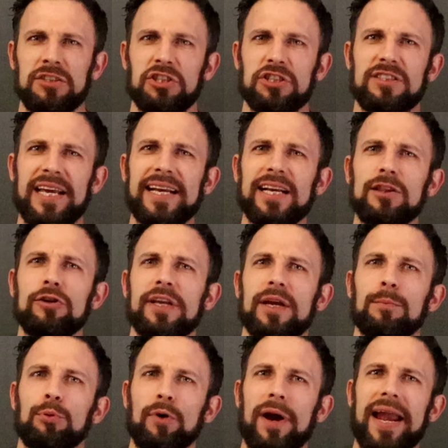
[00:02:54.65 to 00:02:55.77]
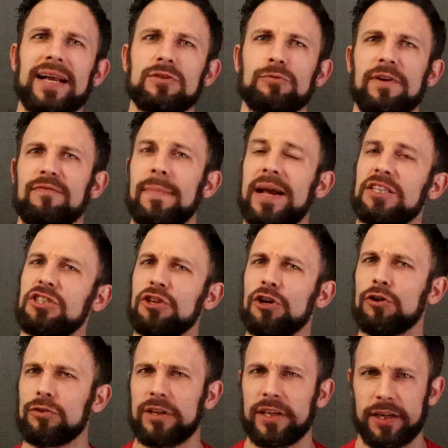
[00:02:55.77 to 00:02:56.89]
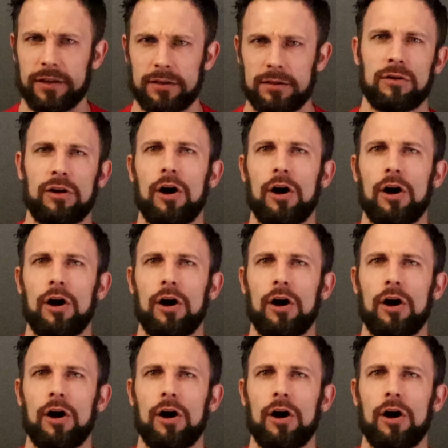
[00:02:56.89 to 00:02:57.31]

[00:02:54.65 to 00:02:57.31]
Just take a look at brands we've mentioned earlier.